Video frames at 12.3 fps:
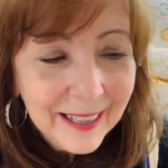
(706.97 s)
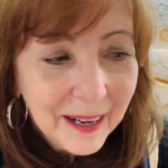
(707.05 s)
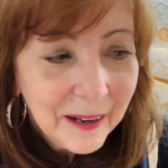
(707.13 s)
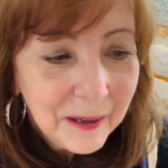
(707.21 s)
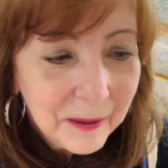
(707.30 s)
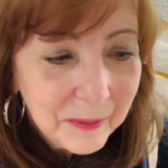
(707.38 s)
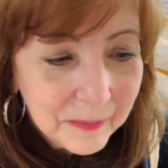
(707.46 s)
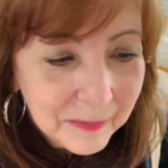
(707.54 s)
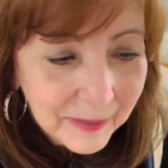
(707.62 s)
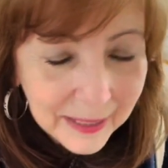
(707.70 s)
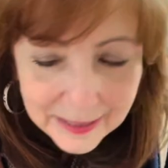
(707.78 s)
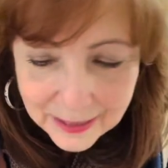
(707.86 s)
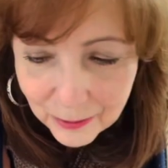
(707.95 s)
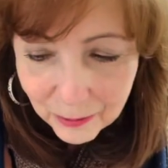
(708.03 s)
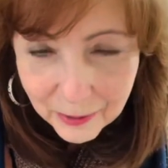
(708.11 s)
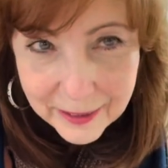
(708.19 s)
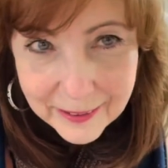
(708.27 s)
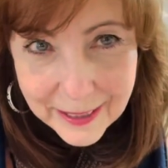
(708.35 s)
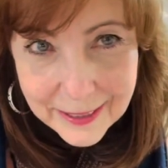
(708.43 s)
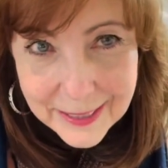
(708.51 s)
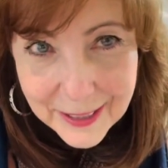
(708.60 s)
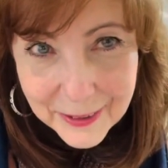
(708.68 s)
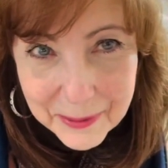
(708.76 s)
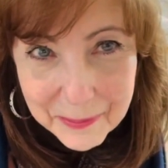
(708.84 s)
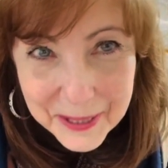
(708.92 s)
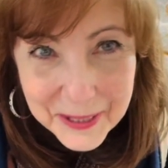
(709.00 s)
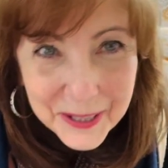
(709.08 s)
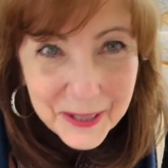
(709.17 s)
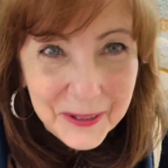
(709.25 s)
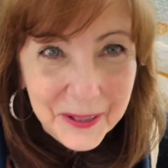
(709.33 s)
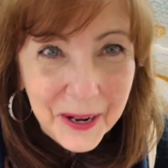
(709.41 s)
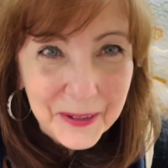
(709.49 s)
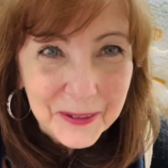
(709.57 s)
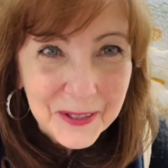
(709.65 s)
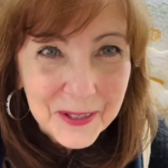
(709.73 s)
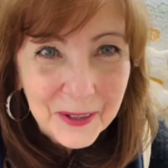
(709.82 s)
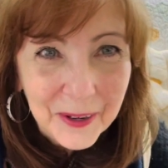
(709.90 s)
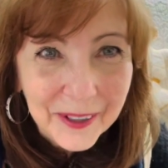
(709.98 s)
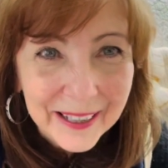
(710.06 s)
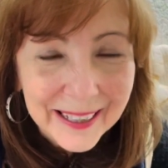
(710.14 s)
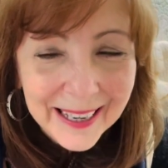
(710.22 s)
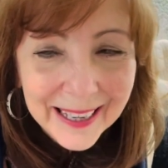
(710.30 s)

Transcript: Um, I didn't write that down in my show notes, sorry.